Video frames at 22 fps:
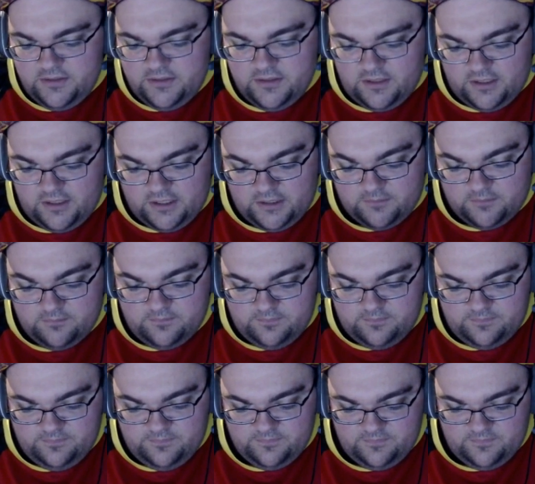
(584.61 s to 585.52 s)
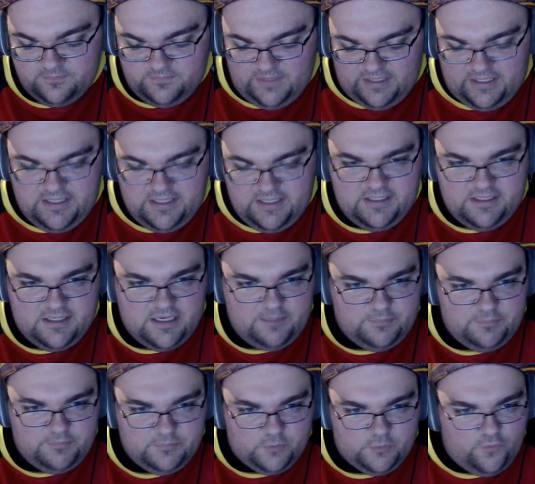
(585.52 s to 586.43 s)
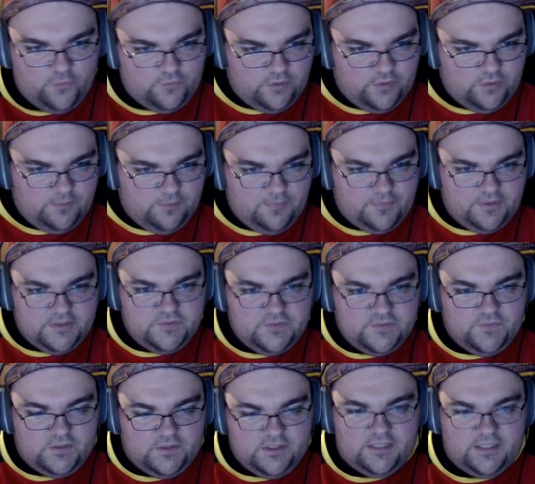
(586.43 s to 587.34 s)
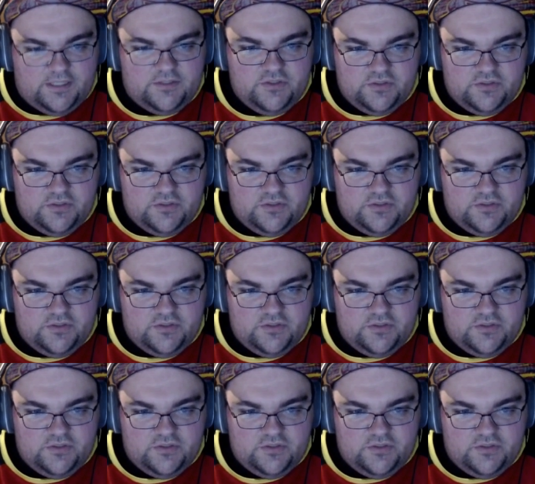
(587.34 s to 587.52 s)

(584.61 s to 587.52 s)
And I needed a couple more overwhelm threats for the deck,